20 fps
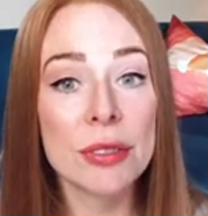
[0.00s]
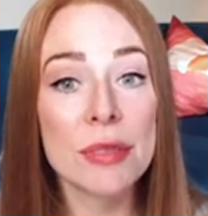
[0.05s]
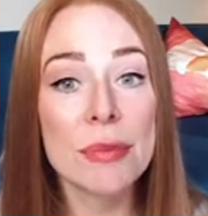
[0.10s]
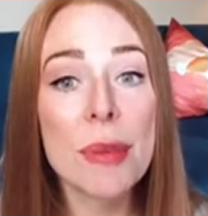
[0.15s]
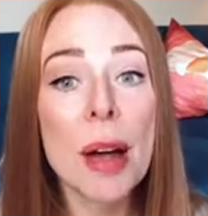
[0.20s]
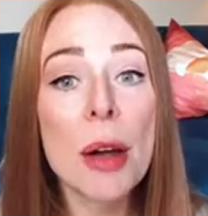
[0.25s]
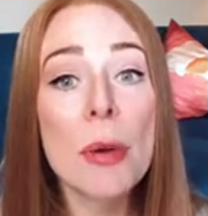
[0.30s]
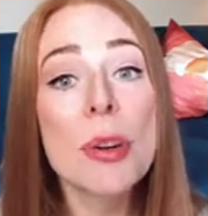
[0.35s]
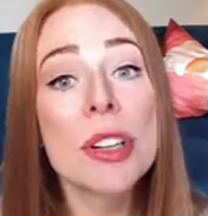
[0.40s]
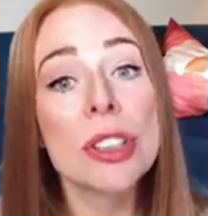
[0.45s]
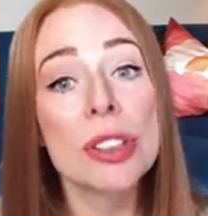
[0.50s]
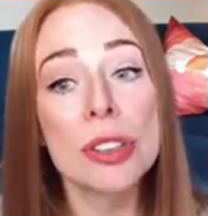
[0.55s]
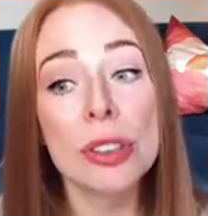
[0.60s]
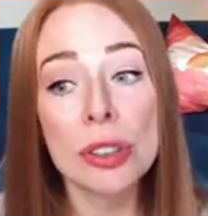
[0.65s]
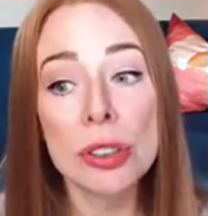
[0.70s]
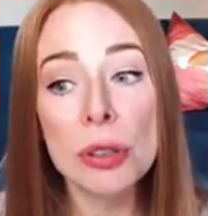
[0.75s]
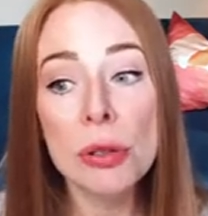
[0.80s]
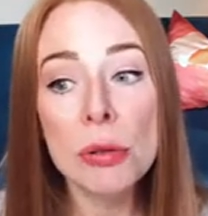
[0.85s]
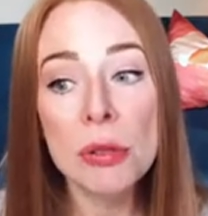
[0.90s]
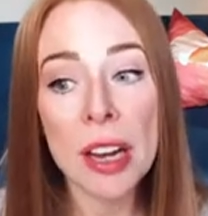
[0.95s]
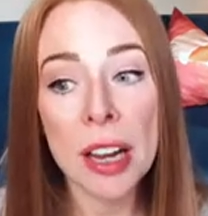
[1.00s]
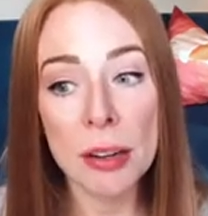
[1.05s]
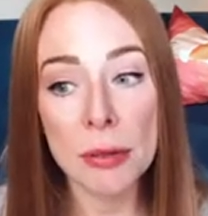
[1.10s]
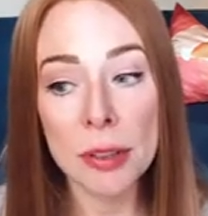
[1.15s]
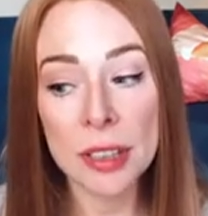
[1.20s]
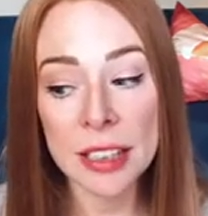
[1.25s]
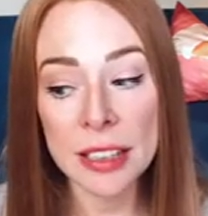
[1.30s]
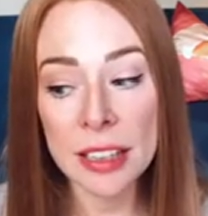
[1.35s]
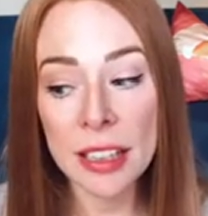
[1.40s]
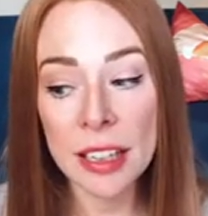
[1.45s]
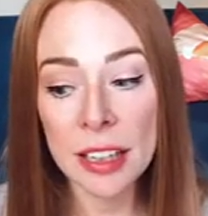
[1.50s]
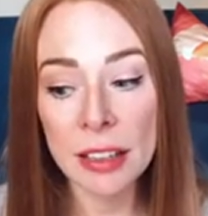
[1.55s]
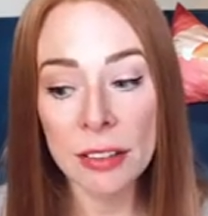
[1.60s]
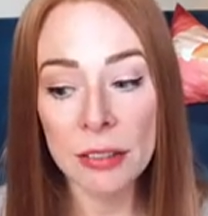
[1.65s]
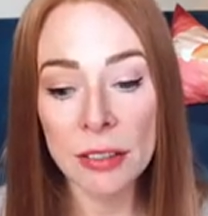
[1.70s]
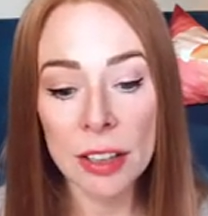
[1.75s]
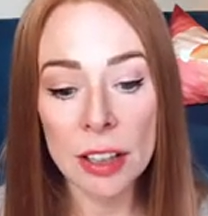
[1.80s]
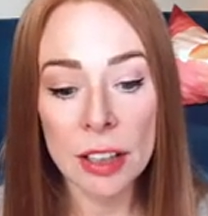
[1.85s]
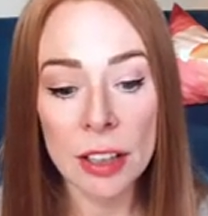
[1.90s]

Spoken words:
by which you can receive